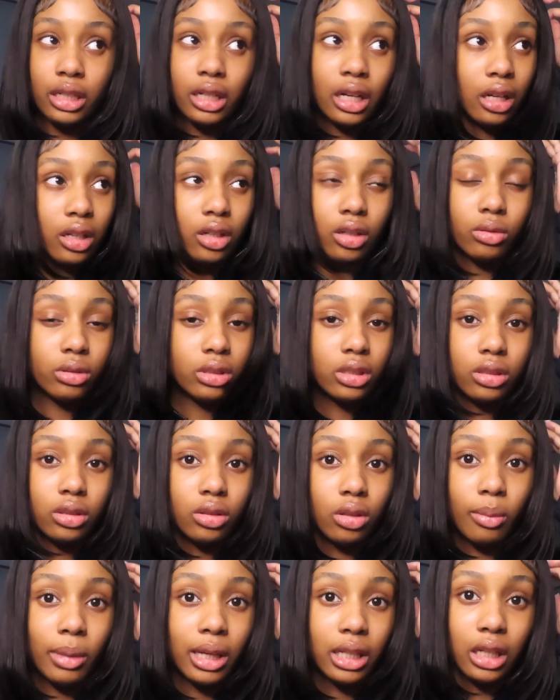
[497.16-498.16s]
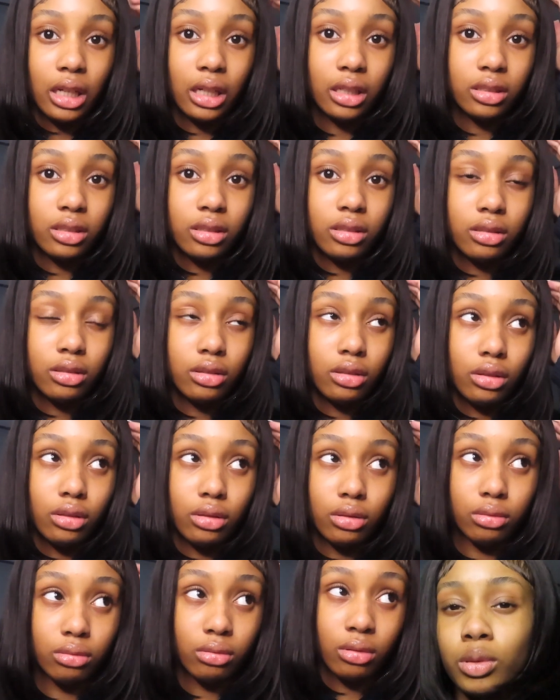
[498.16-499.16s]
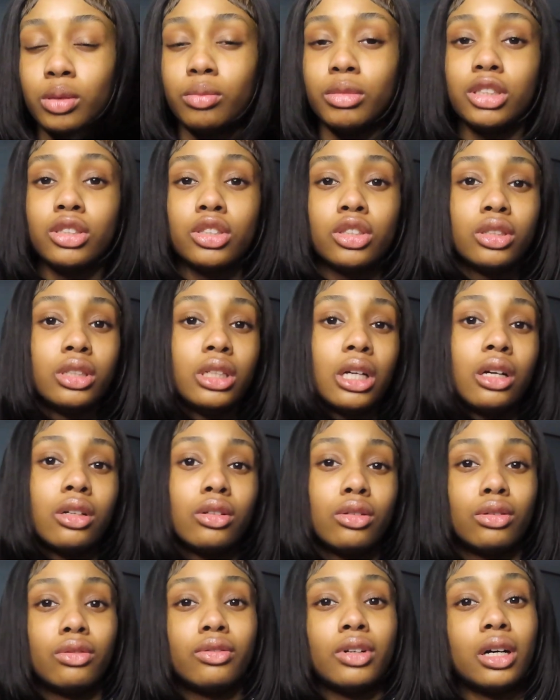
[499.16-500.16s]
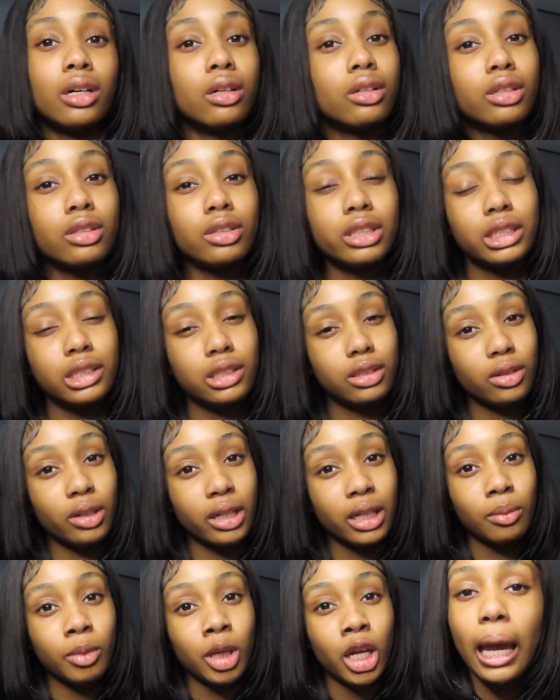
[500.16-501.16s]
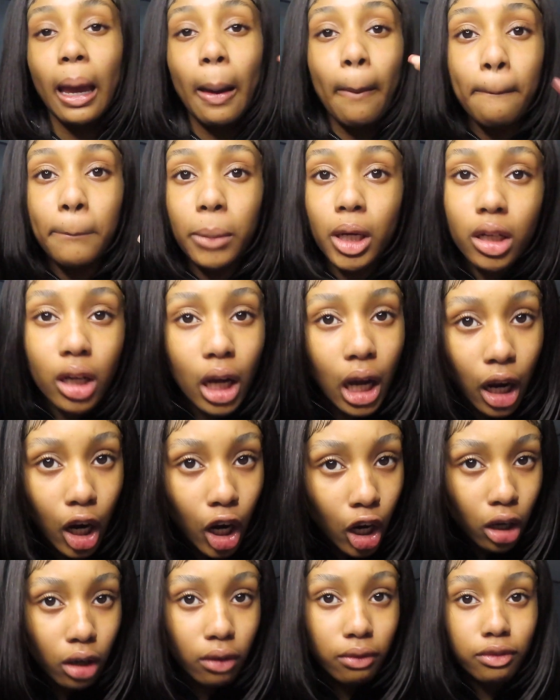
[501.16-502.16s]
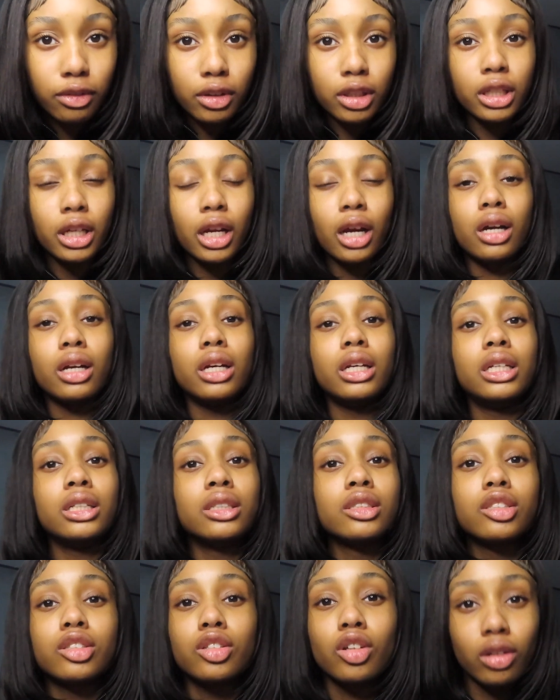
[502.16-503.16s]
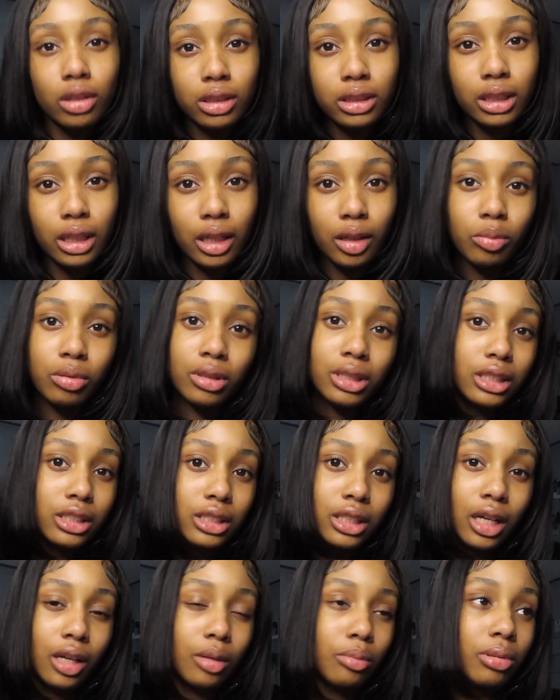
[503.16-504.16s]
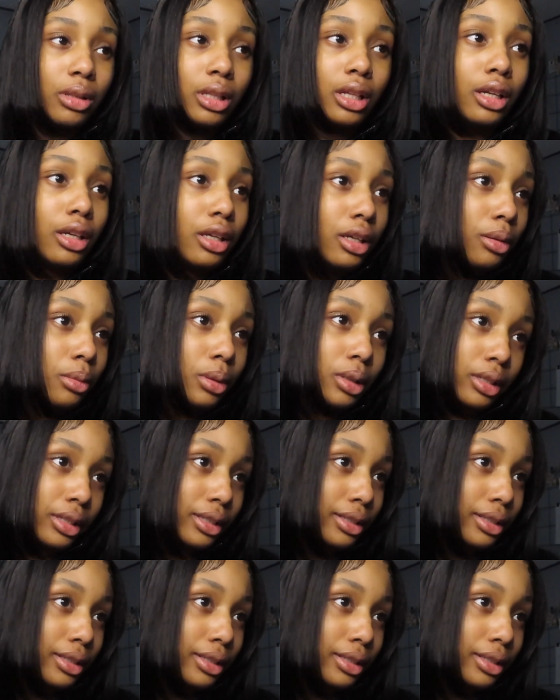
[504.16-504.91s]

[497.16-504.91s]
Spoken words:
did not know what to do on my locks. So, but make sure y'all go follow her on Instagram and book her for y'all installs. Like, please stop playing with